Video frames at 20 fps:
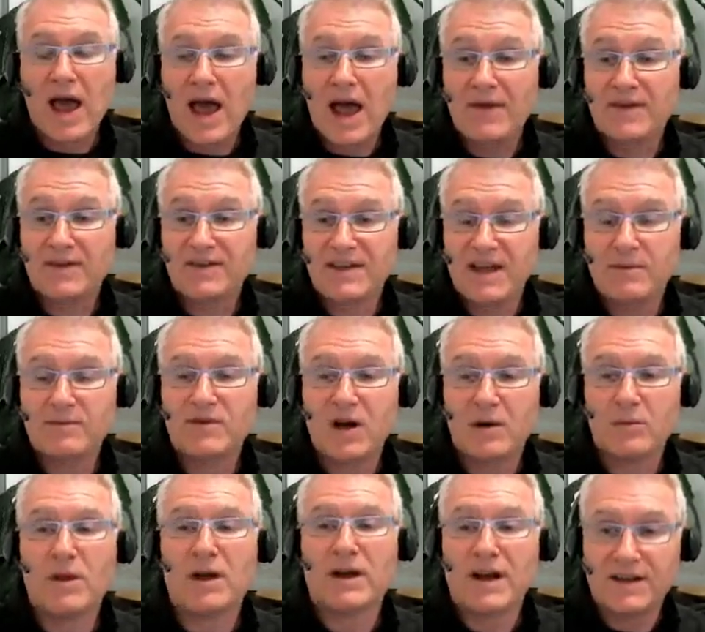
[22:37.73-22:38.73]
At the same
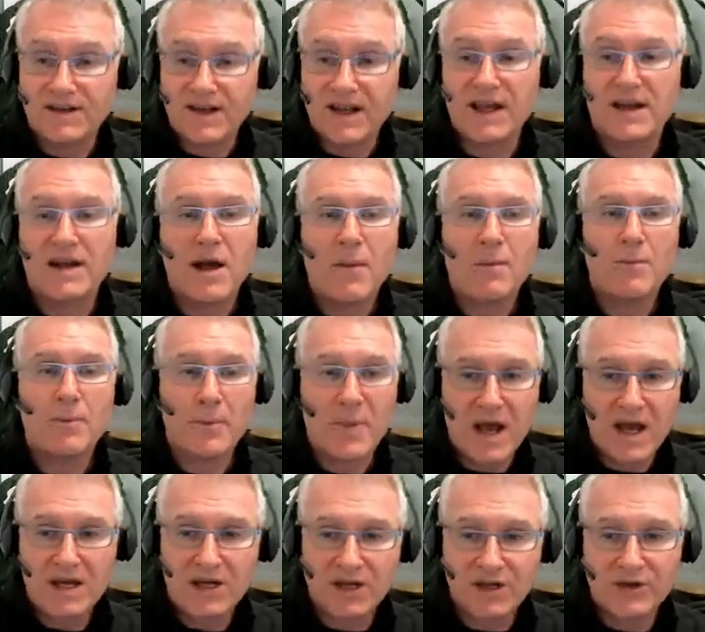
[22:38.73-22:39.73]
time, like I said,
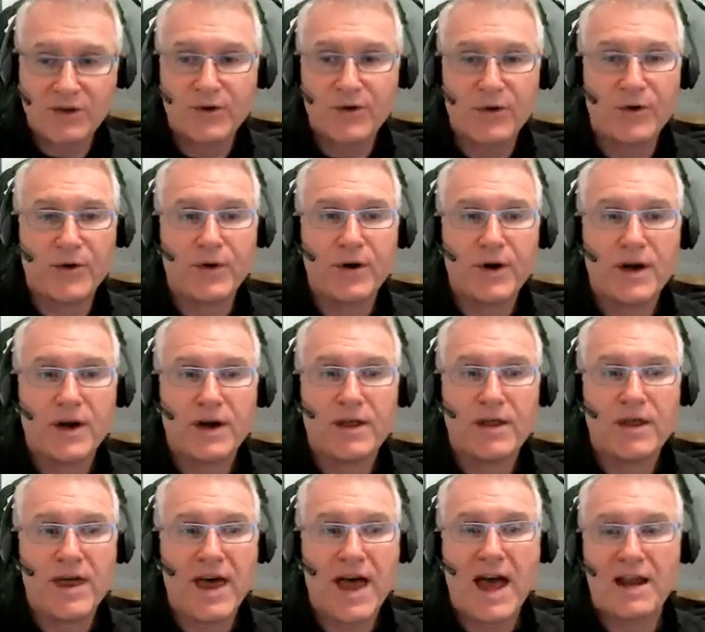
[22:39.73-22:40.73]
make sure
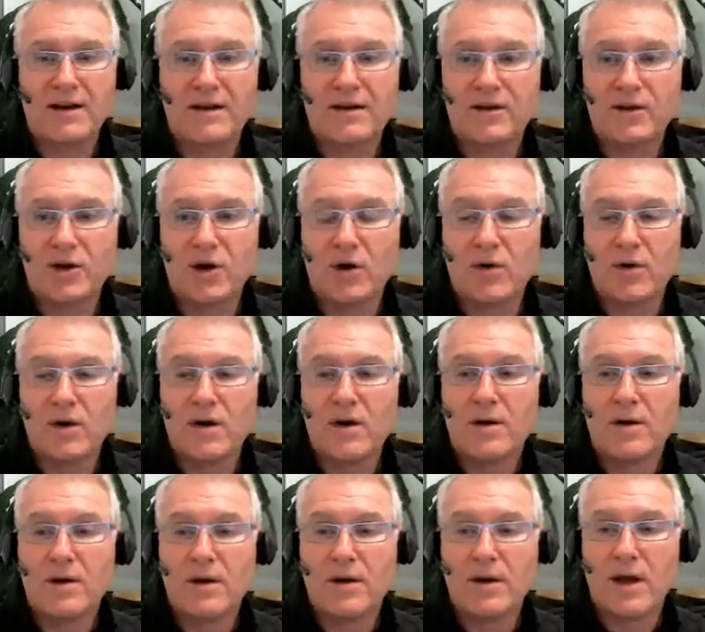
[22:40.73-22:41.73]
that
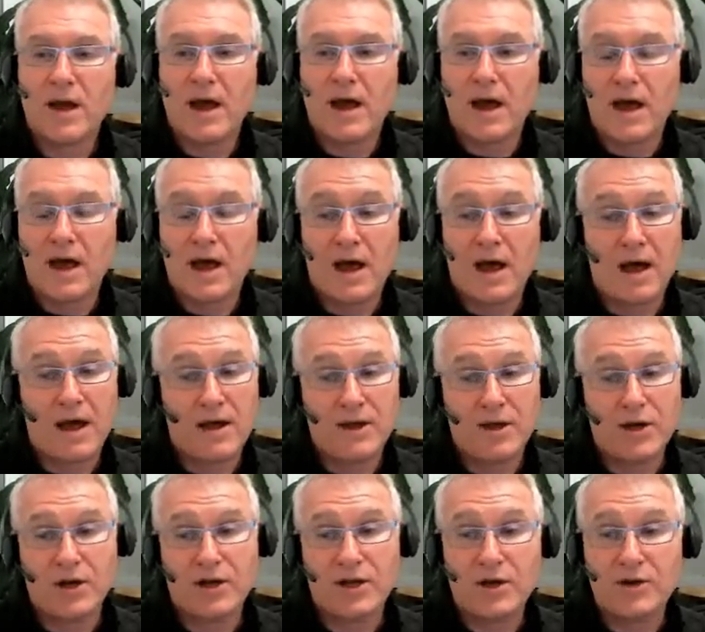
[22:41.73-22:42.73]
like